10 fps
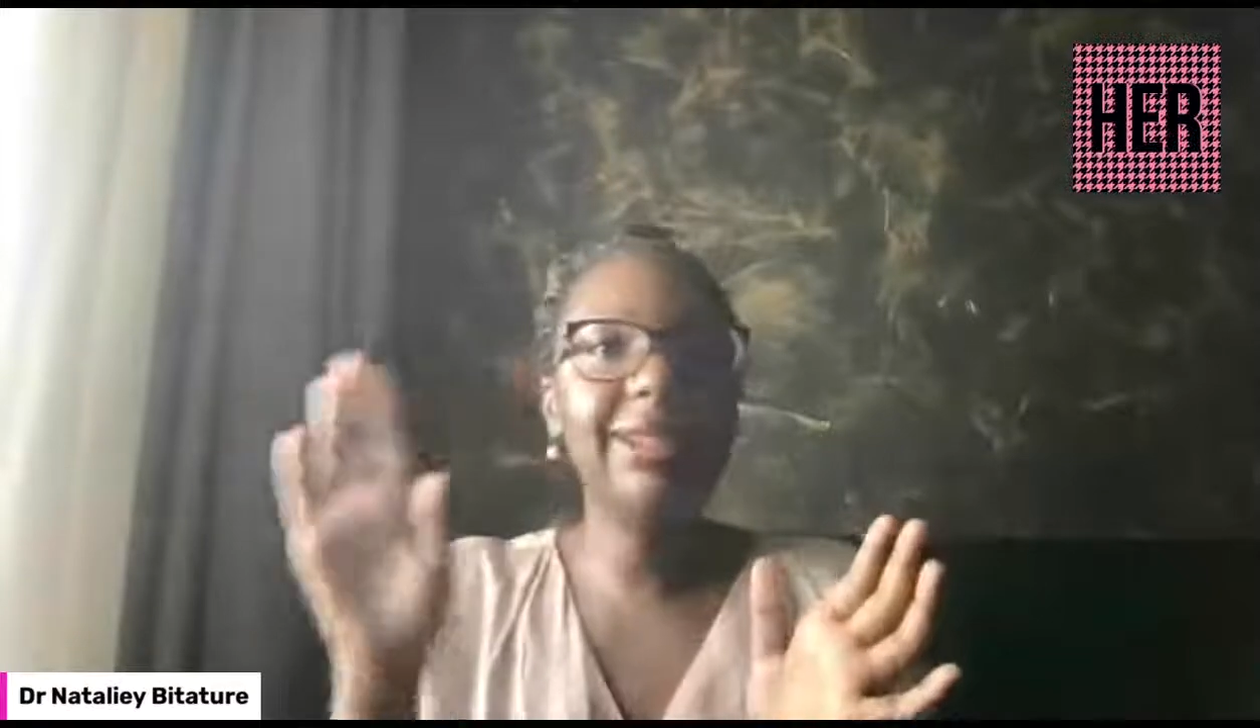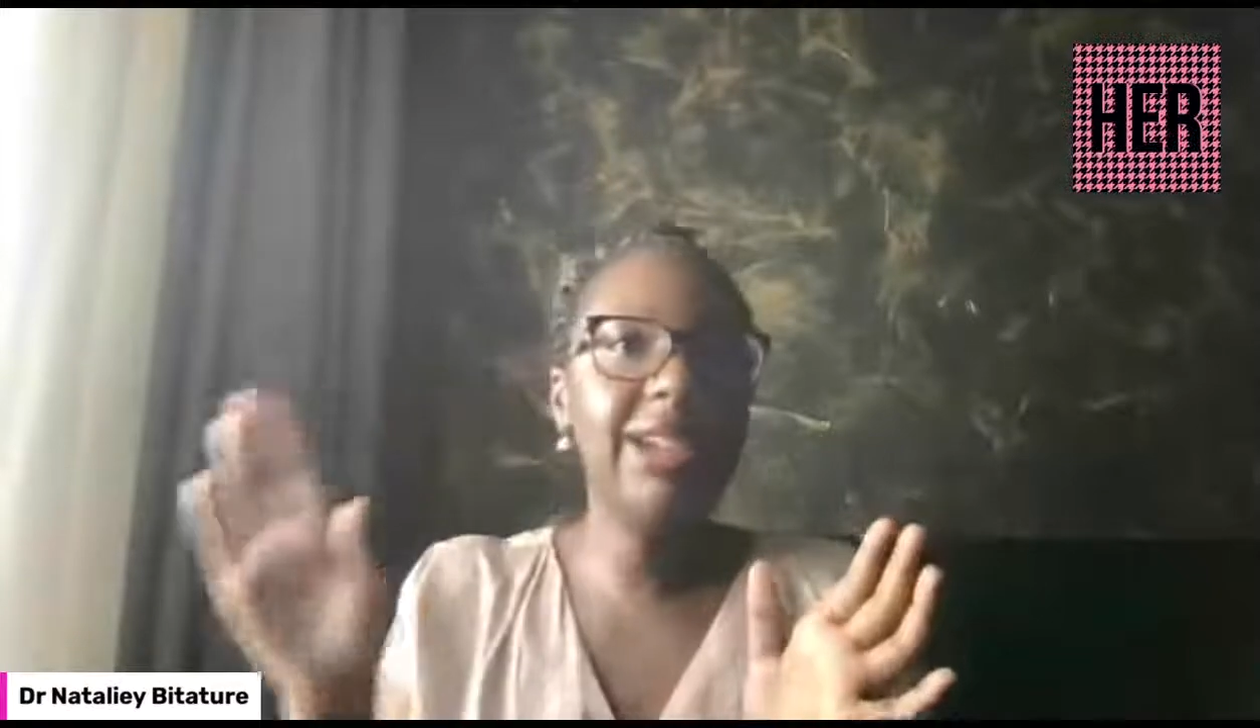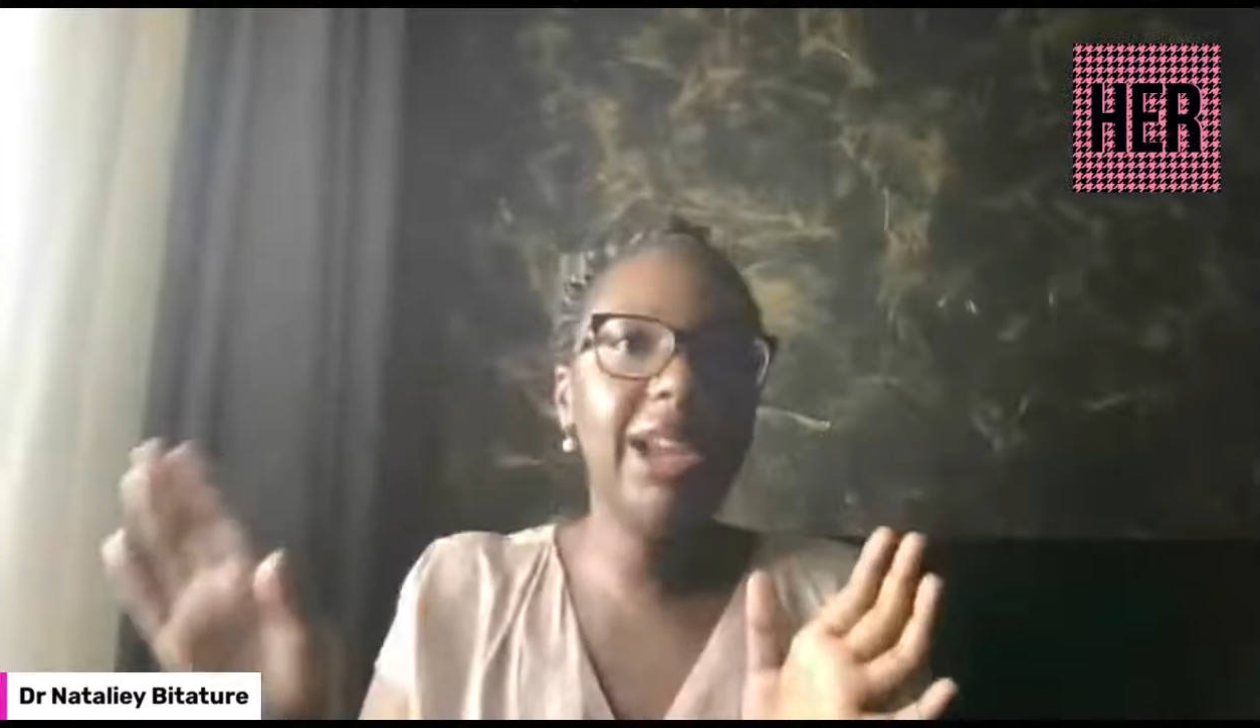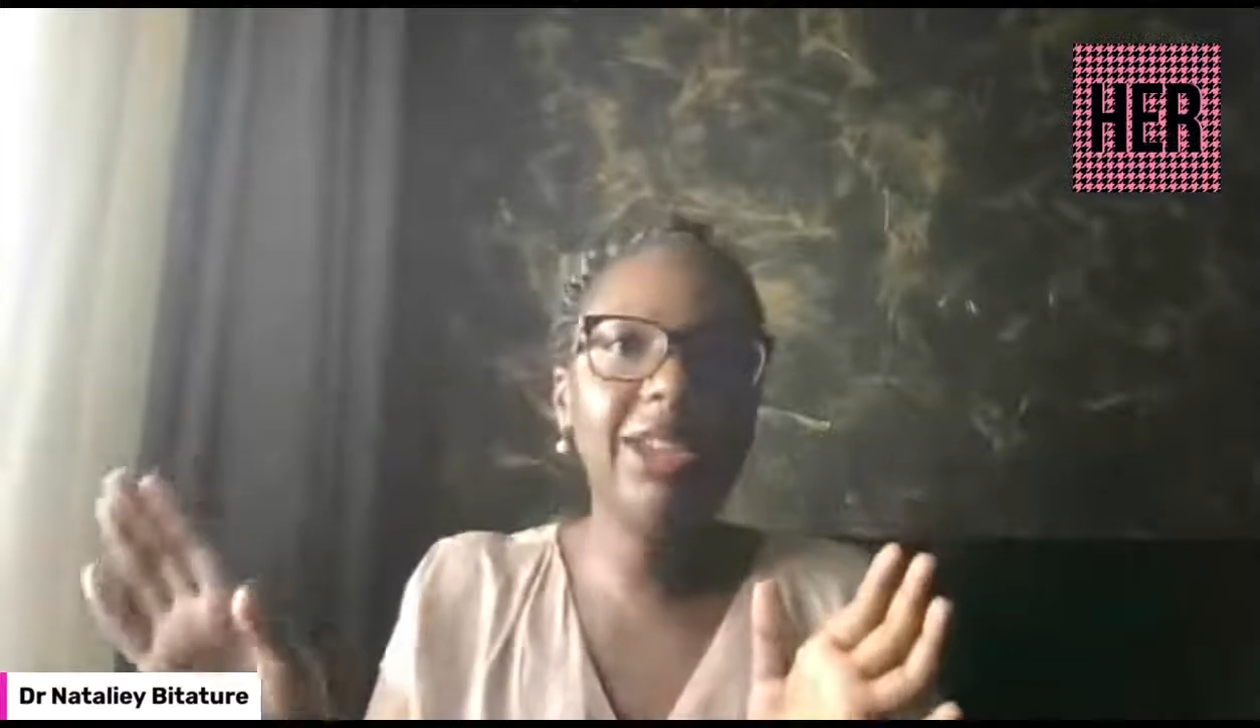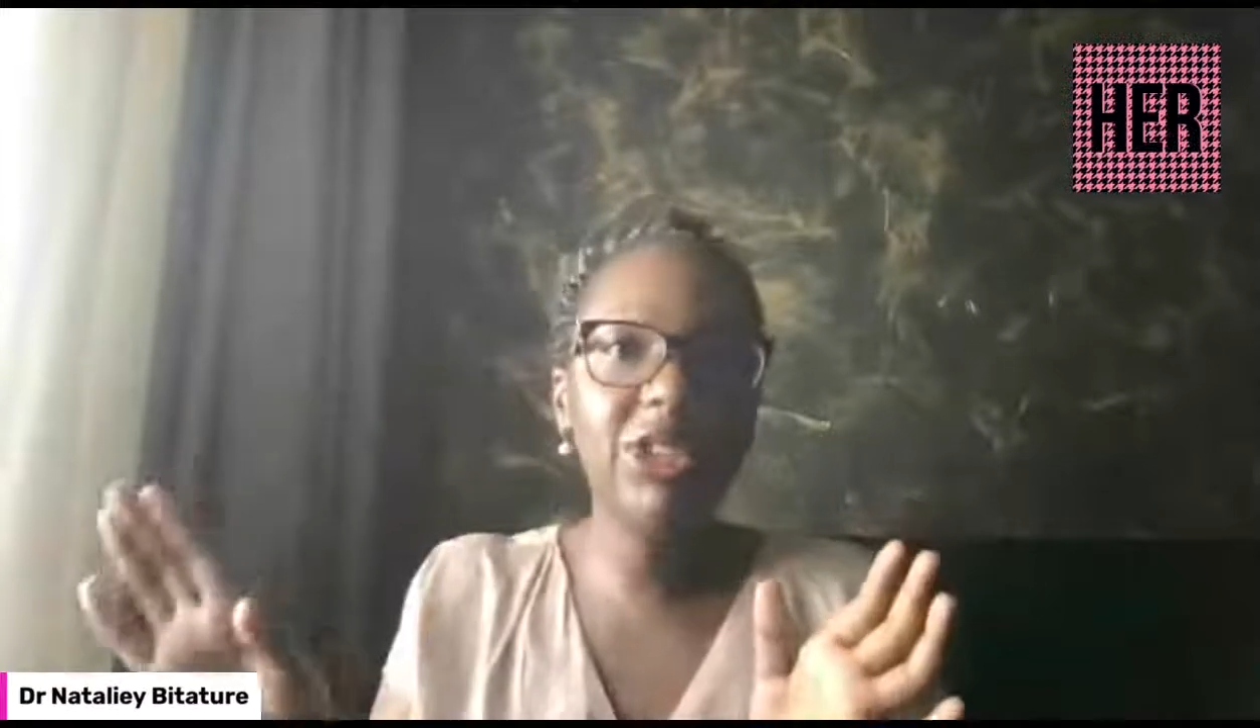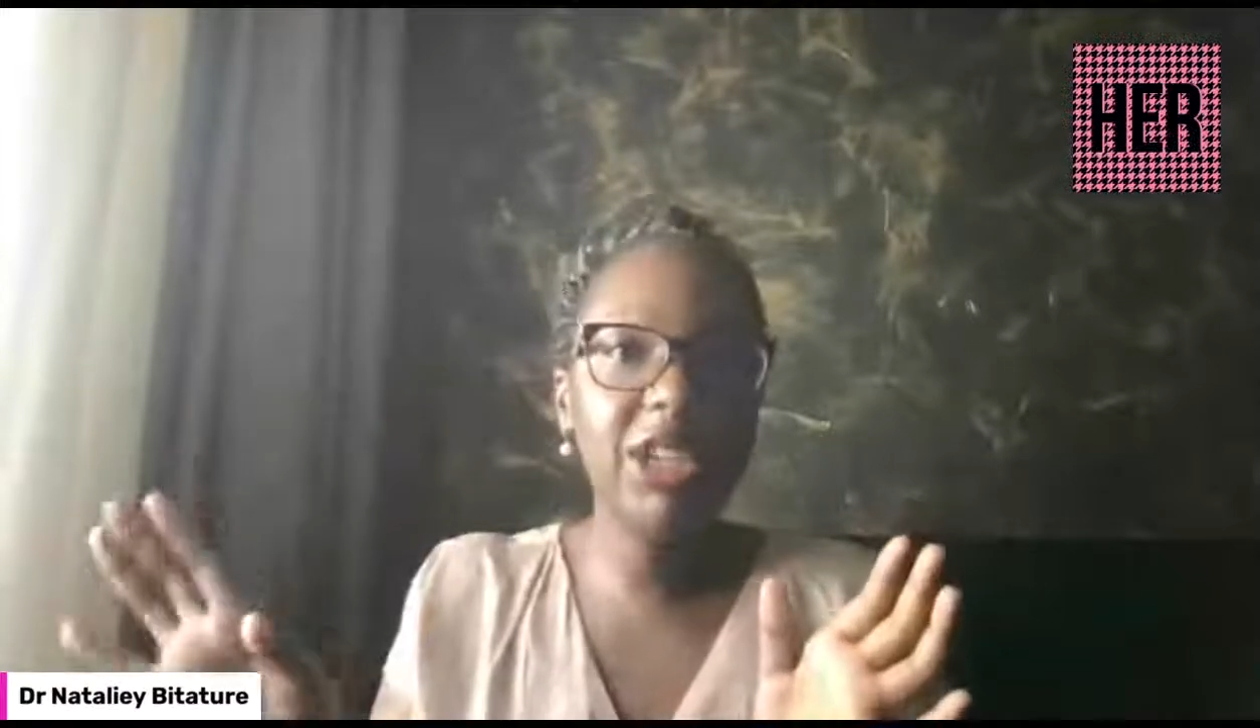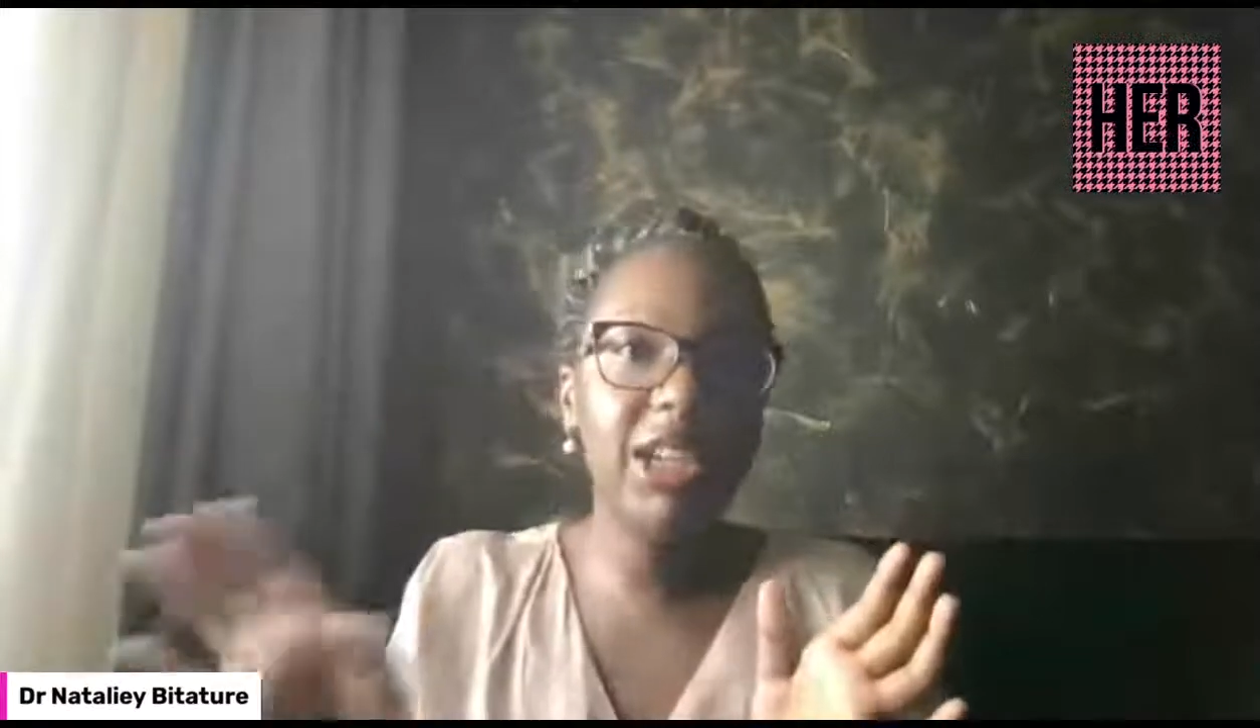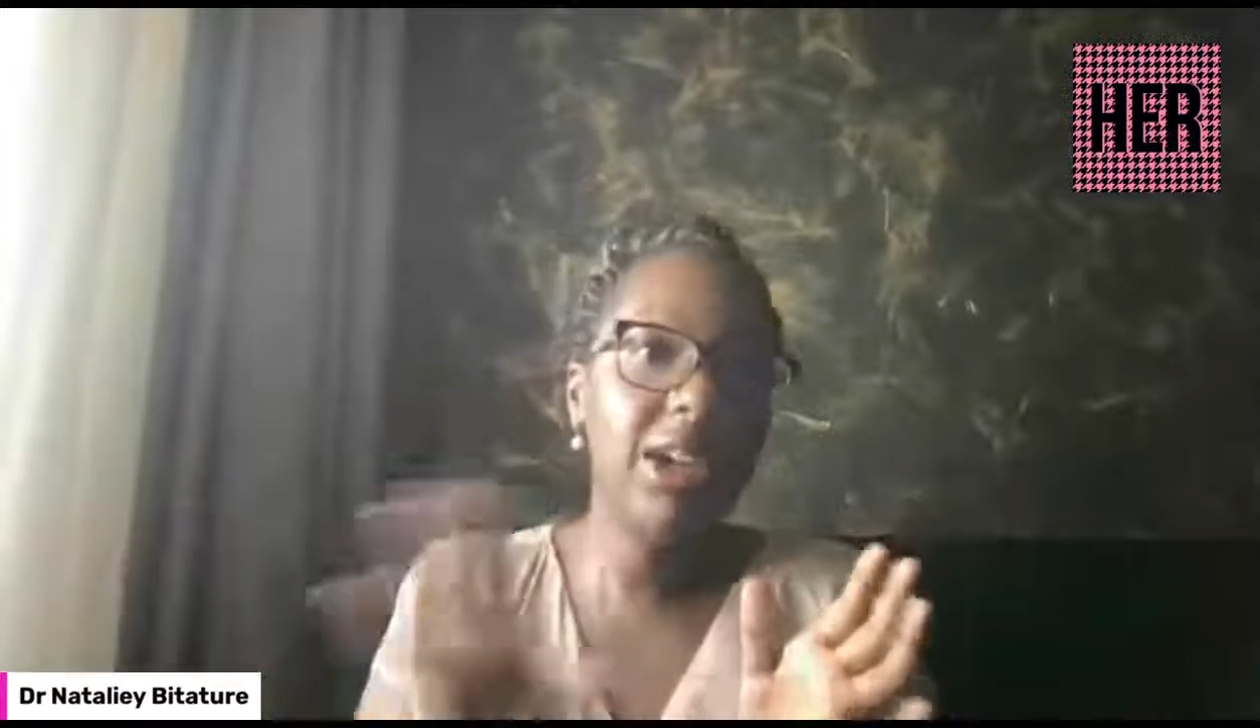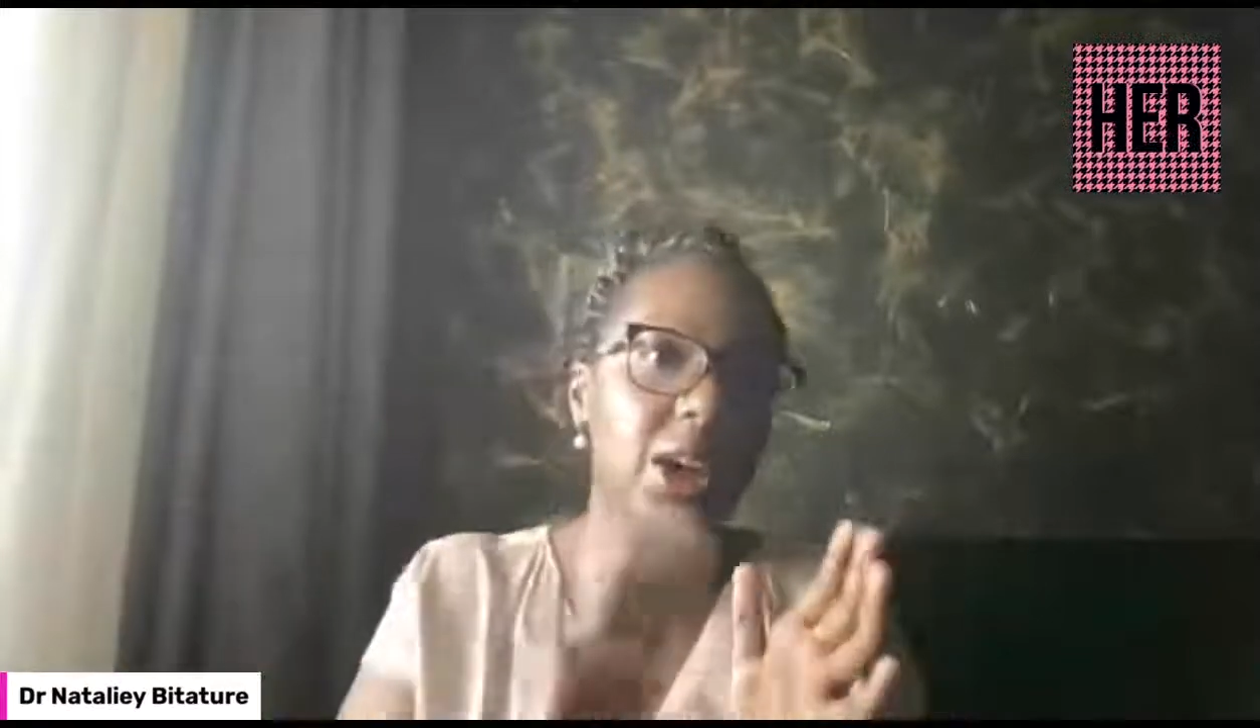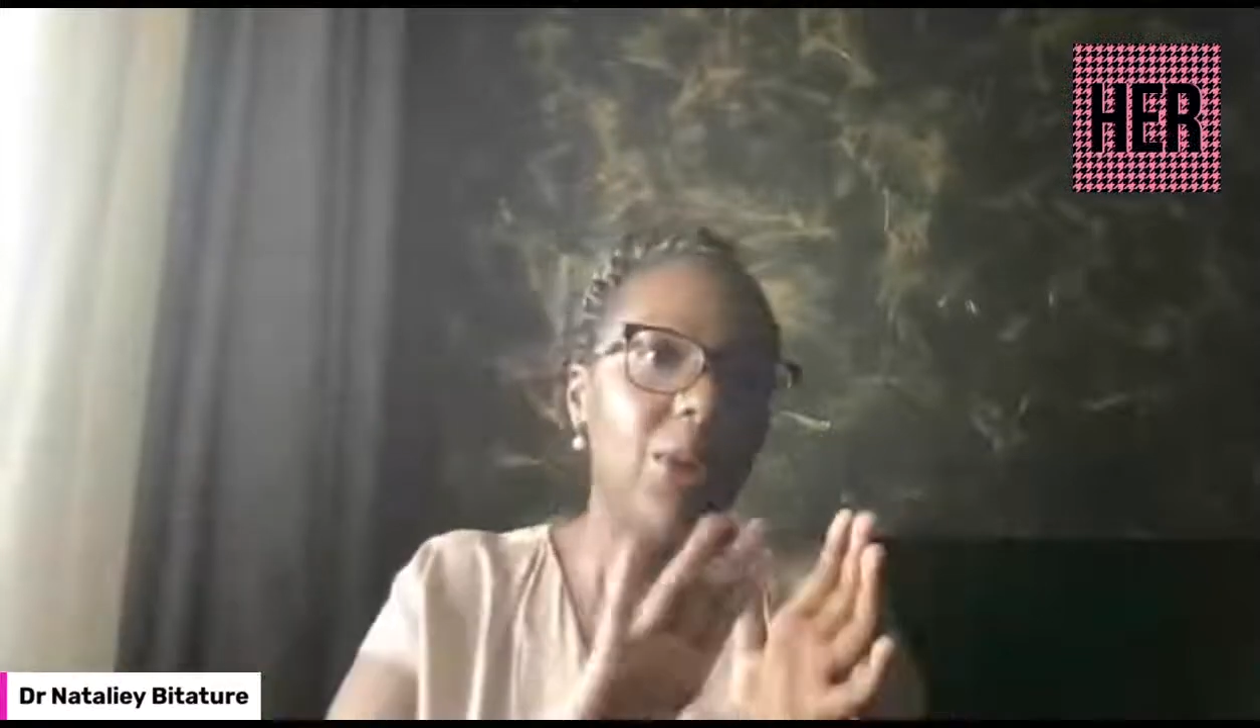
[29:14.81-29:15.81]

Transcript: changing,